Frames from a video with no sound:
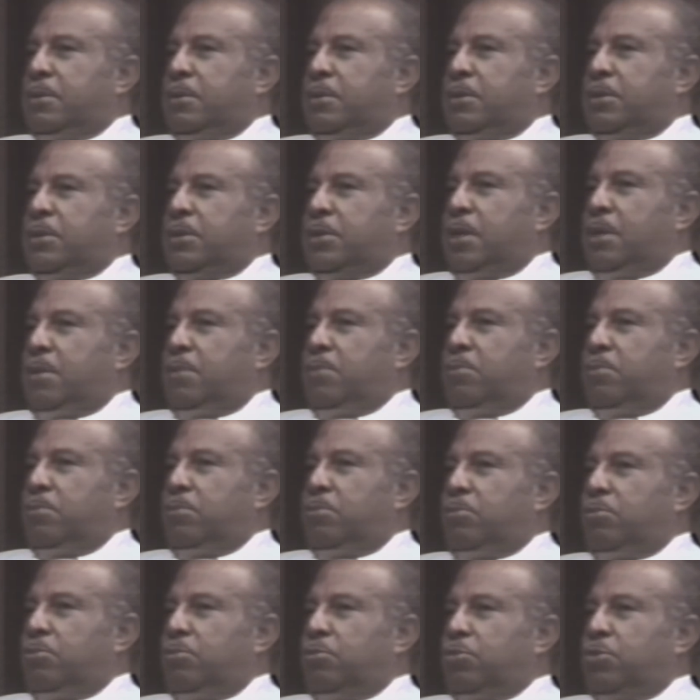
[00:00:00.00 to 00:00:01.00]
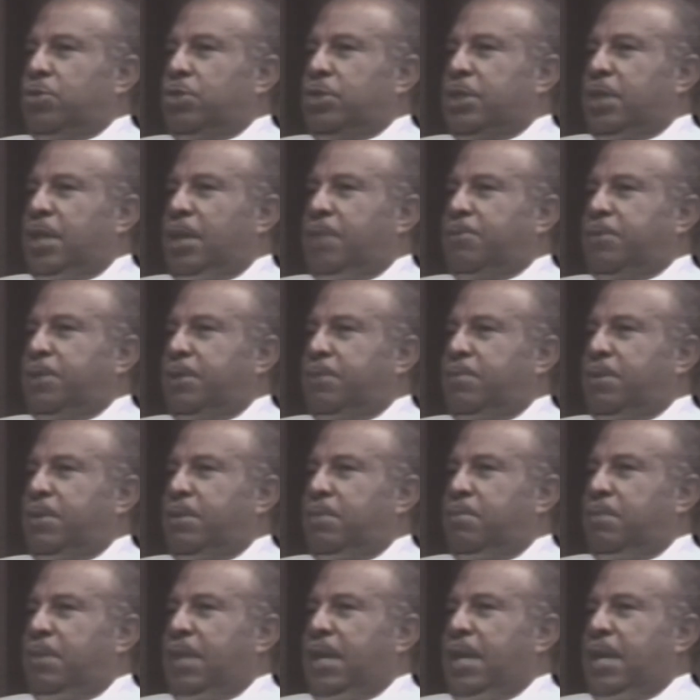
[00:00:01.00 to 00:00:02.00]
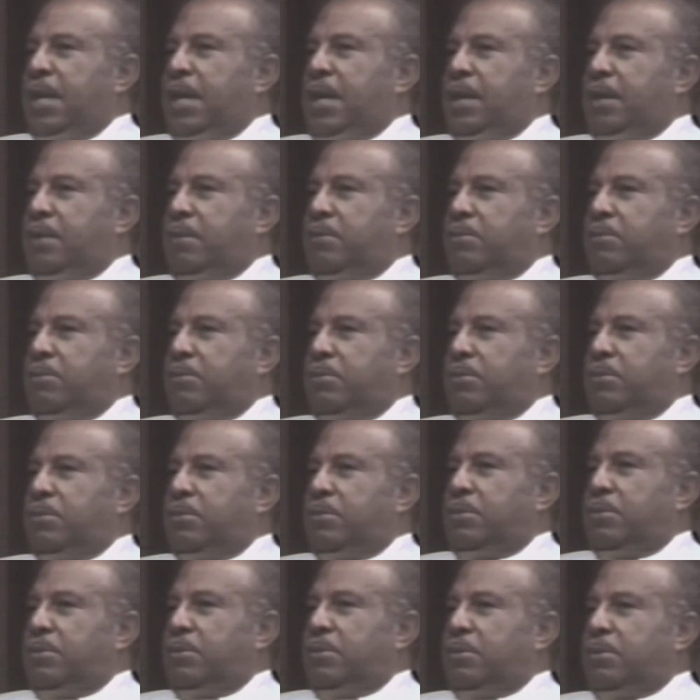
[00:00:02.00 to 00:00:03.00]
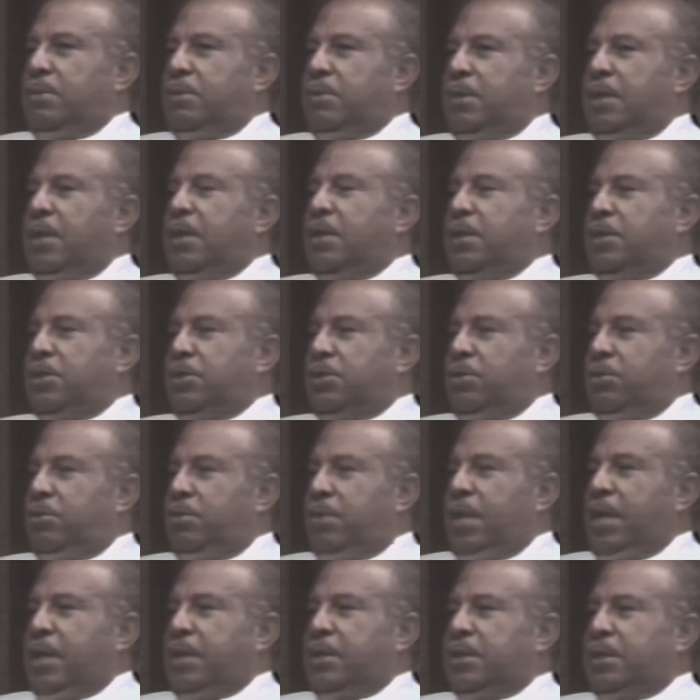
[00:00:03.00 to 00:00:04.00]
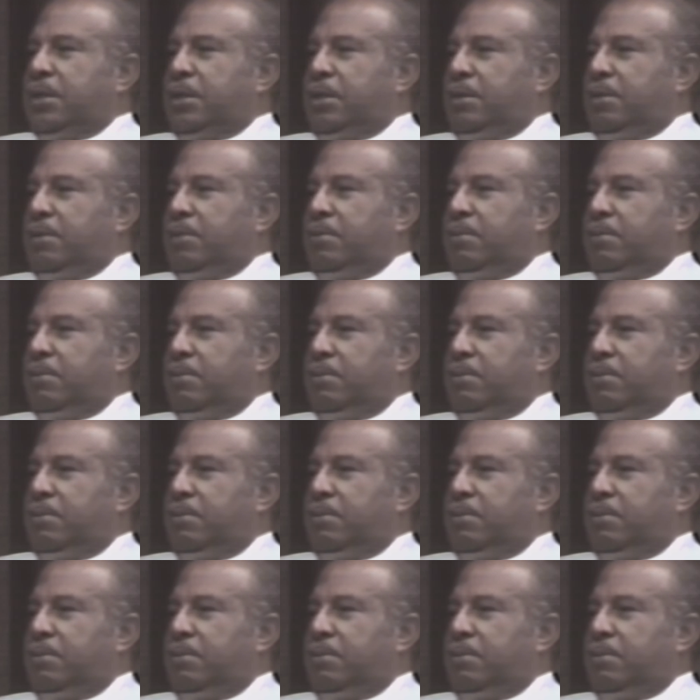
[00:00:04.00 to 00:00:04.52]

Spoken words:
some steps had been made in this direction,